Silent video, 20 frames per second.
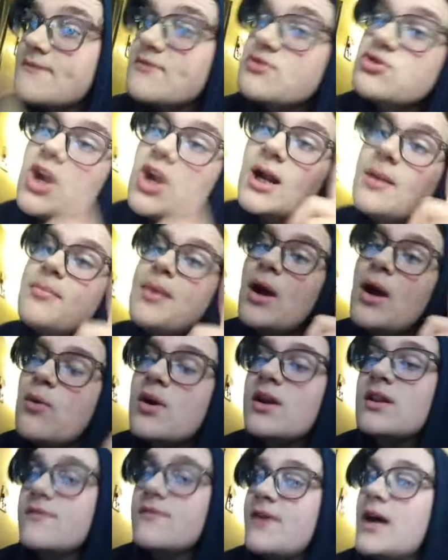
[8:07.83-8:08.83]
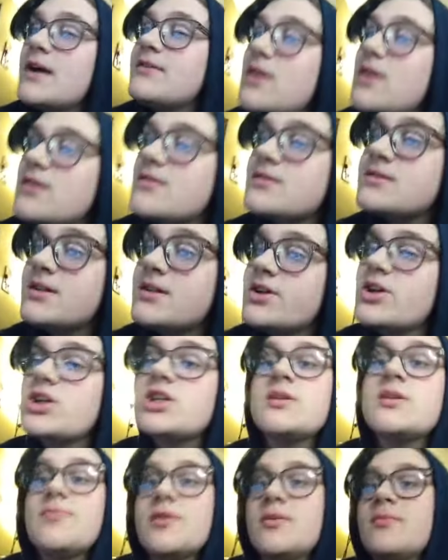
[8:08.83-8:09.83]
If you try to buy one of the $5
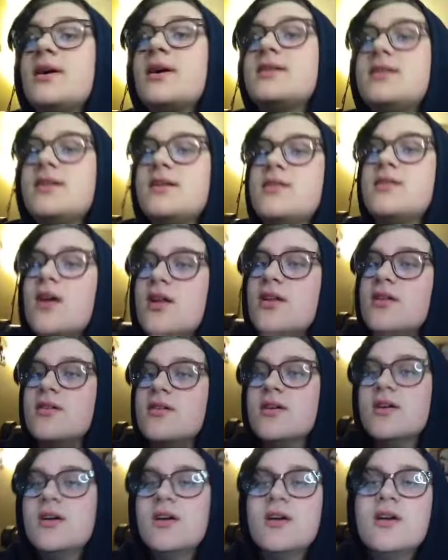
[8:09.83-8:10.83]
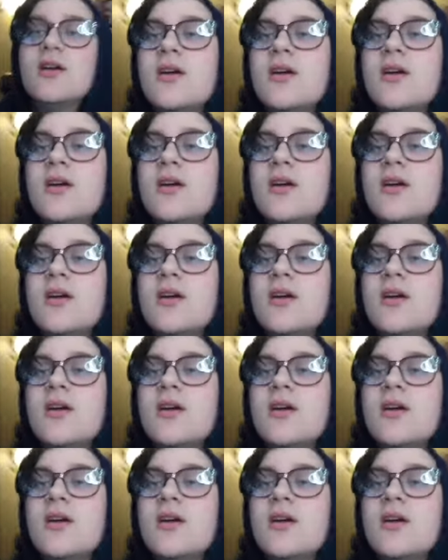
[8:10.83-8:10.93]
stickers and put my $10